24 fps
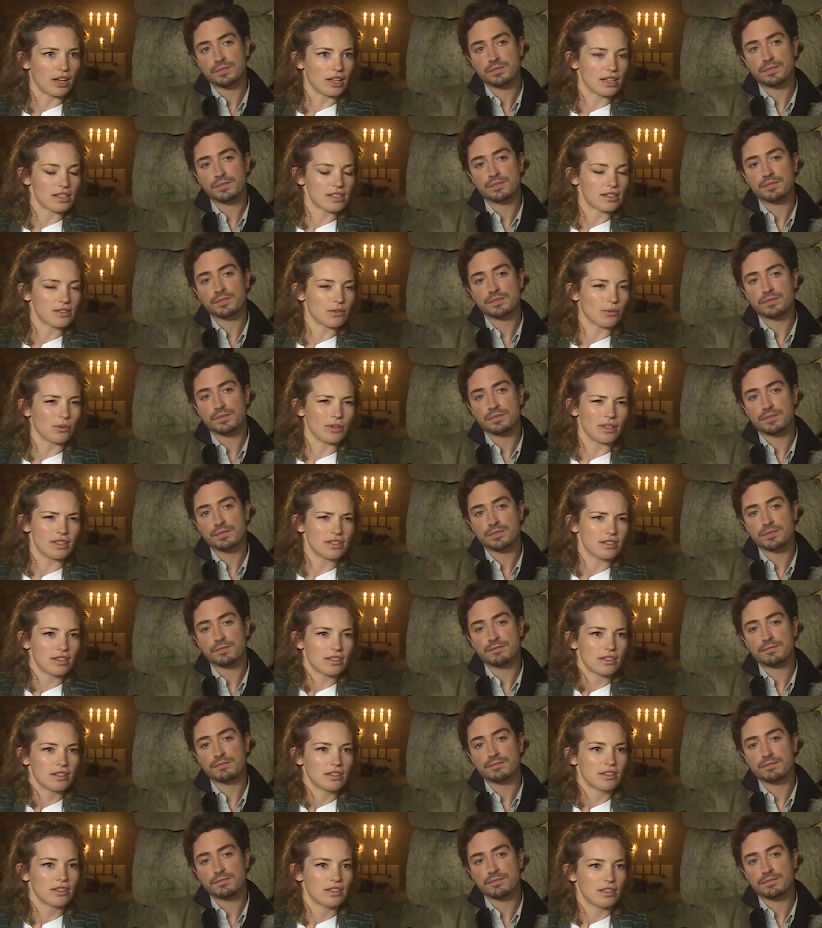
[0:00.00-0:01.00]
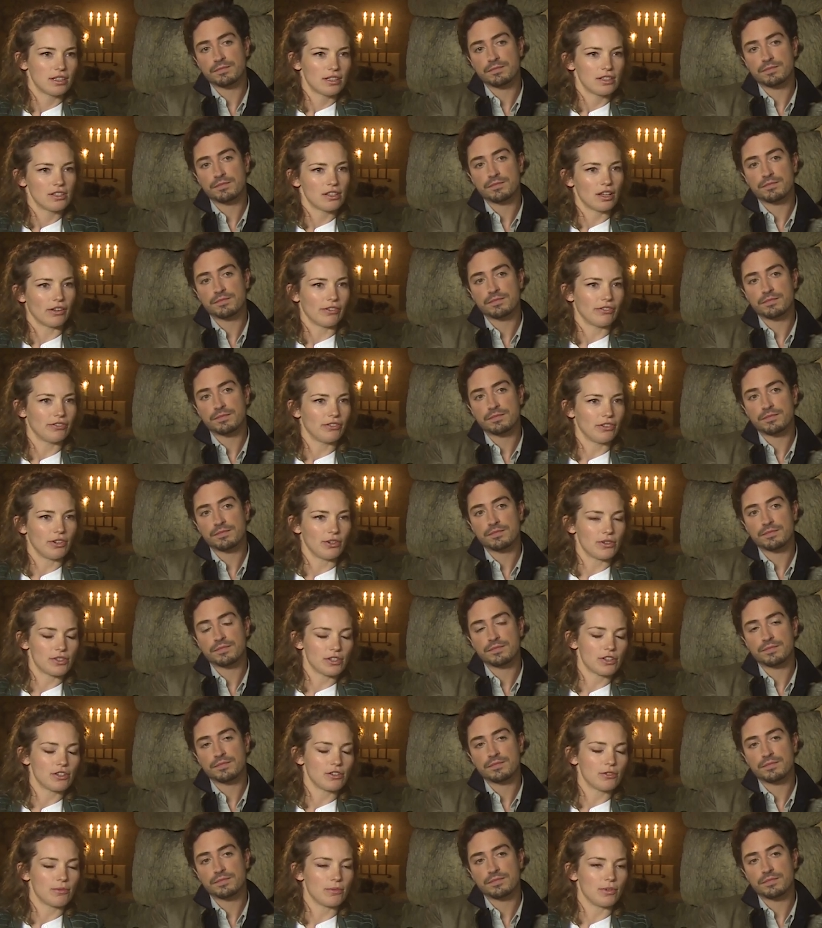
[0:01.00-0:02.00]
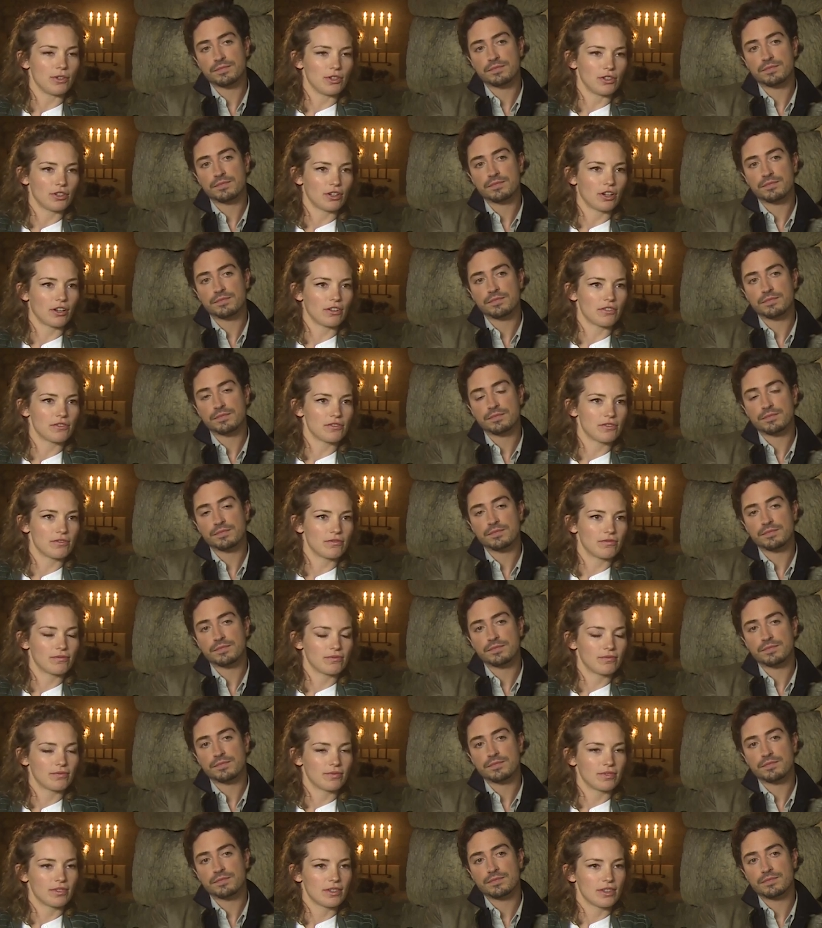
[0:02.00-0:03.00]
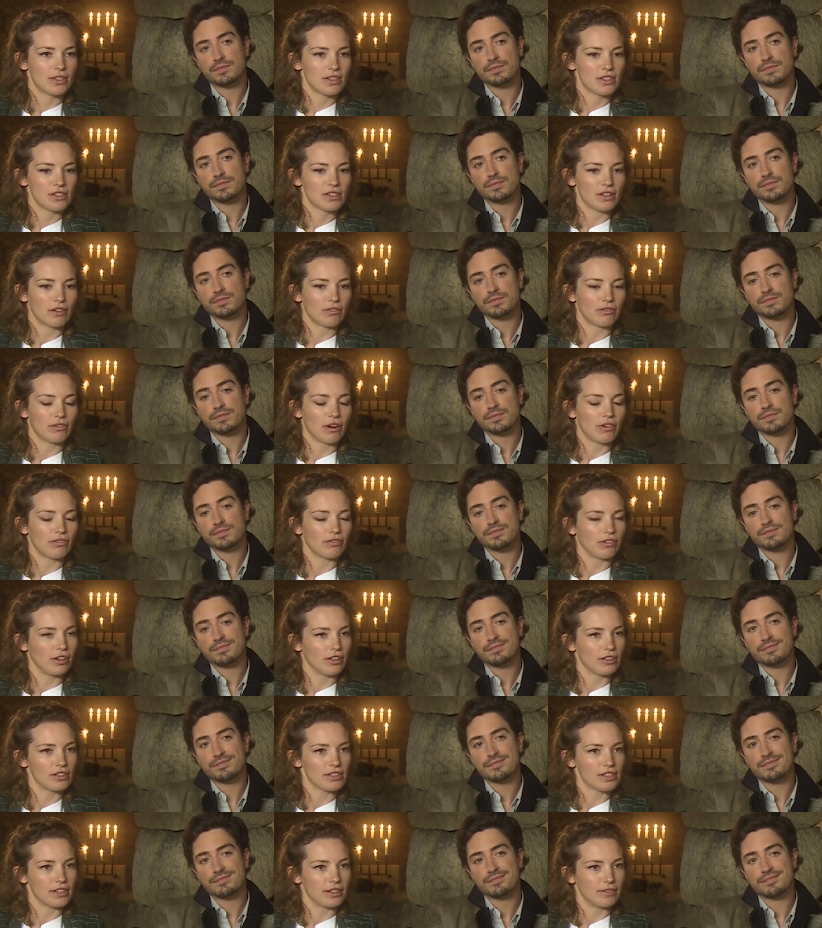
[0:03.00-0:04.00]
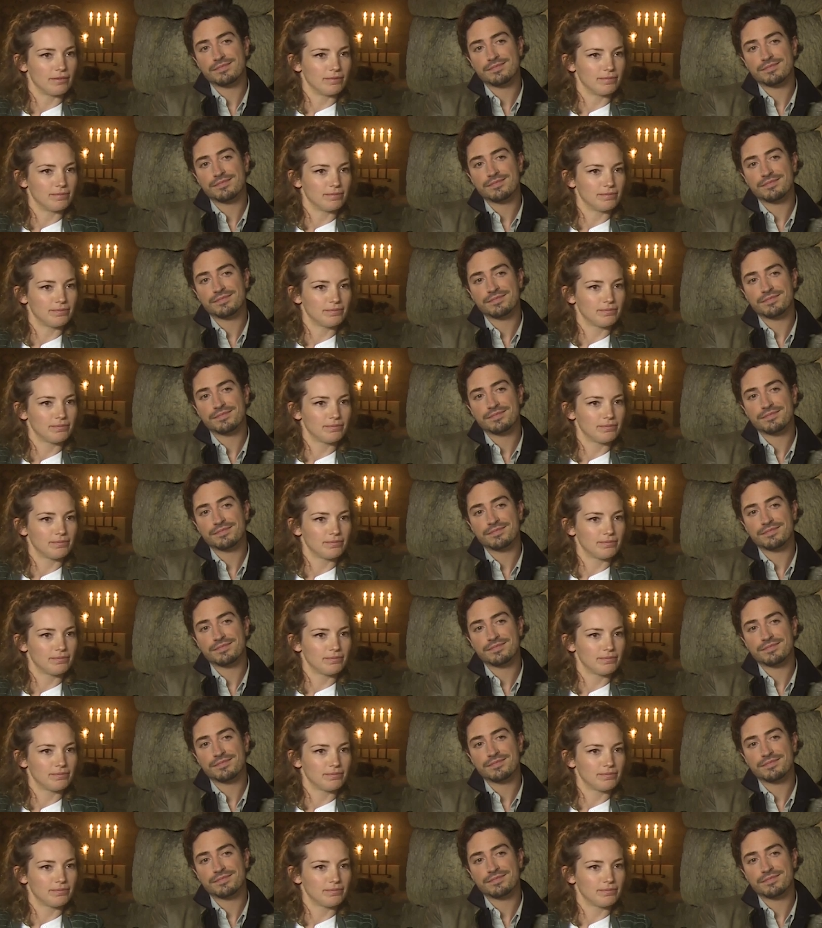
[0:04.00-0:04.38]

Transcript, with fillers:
Speaker 1: and it's always tough, you know, as a human, you kind of self reference. And...